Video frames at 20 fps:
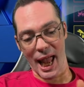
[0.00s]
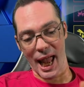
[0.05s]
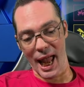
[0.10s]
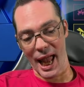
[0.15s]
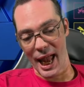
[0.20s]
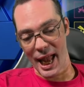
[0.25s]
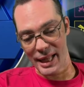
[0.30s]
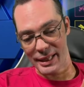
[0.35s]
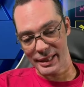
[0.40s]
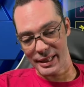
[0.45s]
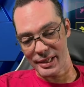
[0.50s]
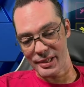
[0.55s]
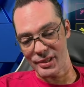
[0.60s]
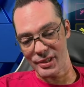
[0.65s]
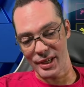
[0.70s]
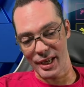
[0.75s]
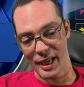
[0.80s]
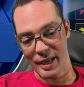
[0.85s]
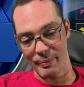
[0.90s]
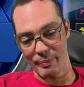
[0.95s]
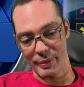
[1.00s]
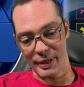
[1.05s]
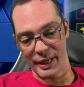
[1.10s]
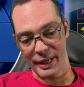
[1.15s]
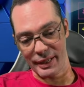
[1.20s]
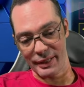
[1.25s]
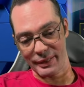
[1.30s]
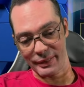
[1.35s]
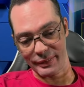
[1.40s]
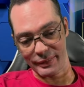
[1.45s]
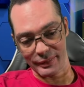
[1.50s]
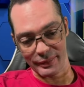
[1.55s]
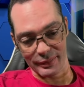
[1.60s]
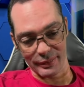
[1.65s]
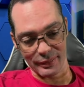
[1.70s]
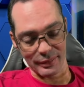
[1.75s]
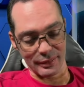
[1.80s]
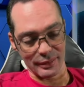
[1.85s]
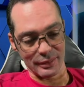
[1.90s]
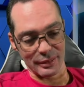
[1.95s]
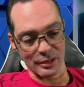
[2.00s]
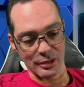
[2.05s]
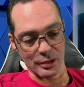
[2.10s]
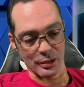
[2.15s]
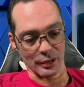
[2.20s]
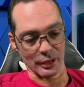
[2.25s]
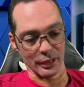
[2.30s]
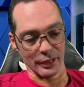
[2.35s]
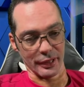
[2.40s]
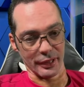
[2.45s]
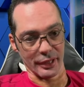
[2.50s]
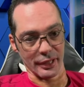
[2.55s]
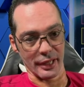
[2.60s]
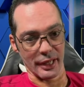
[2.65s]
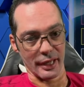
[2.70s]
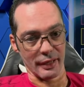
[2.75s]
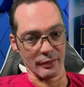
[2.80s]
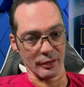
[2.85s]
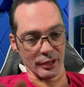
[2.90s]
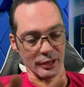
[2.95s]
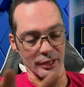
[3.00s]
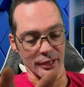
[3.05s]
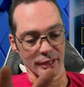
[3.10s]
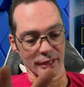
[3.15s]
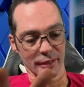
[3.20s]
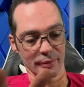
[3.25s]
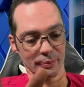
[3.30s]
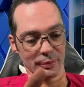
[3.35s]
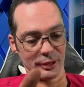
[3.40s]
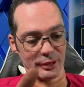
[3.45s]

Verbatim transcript: at this campaign to clear everything up.